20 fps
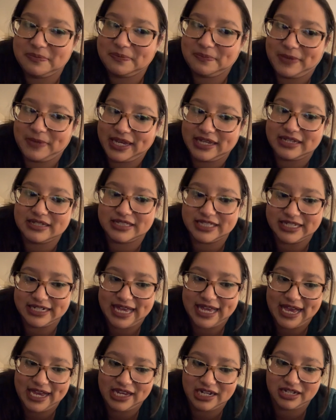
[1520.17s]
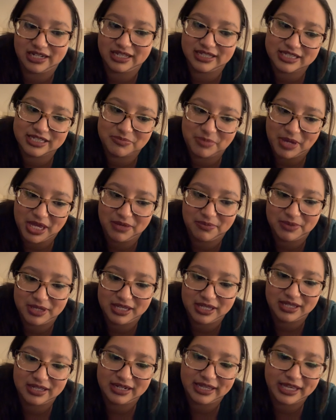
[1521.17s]
My cousin had his
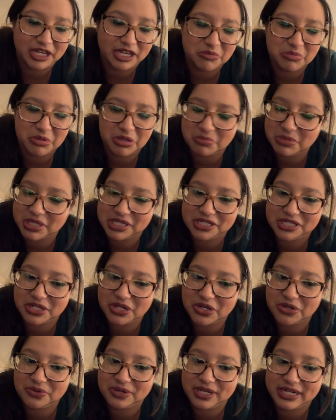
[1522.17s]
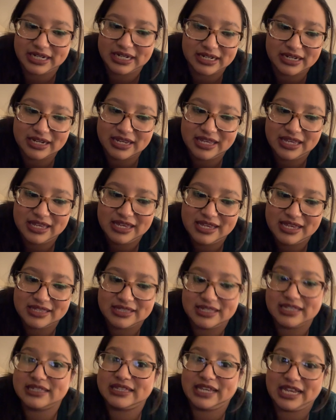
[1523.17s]
baby like a couple of months ago, and
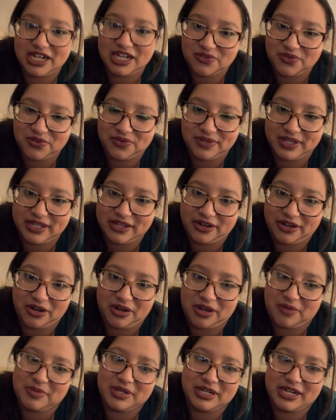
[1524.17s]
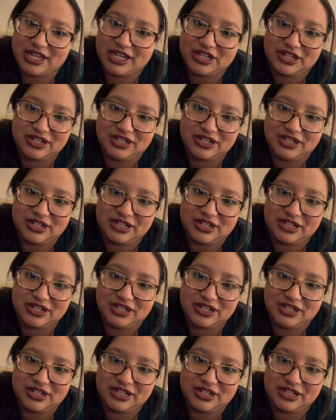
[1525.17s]
since I live over here, I mean, I